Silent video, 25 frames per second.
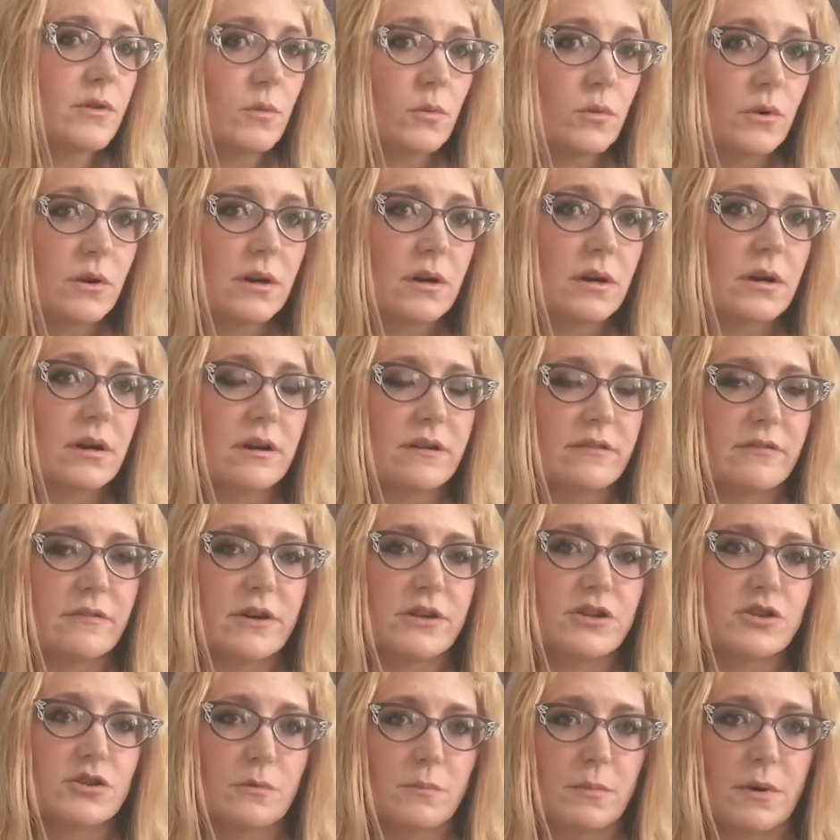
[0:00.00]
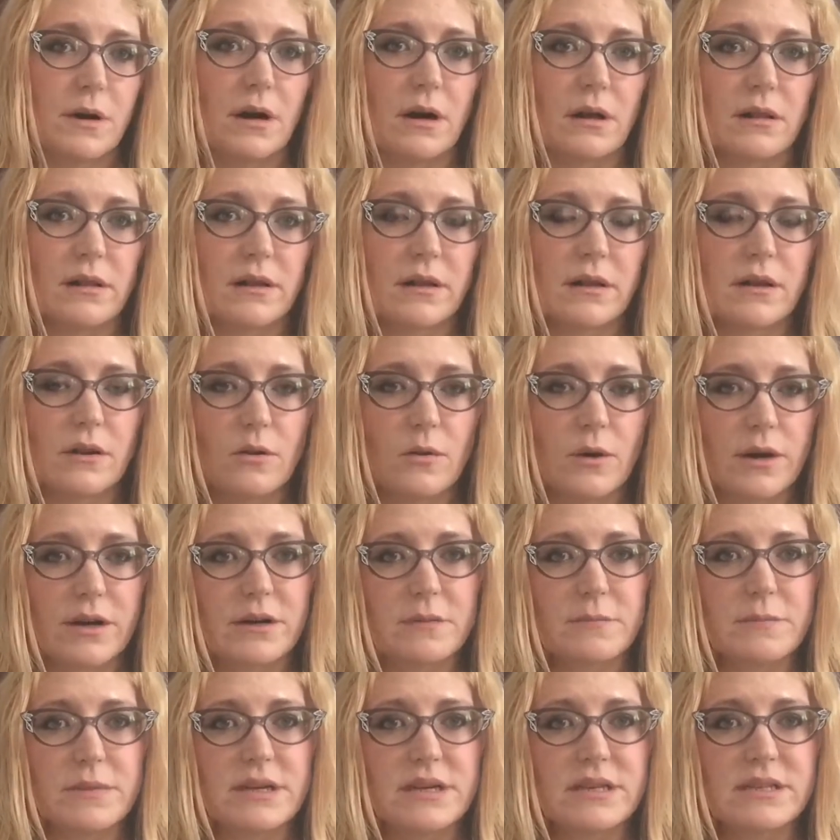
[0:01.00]
work of Rachel Pollack quite a
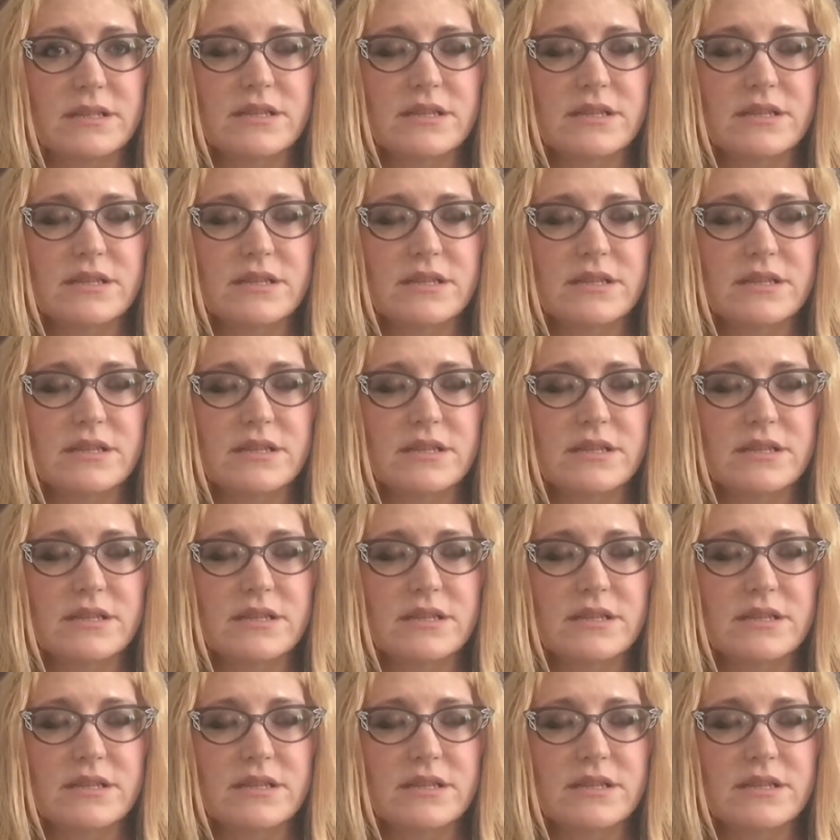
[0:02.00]
bit.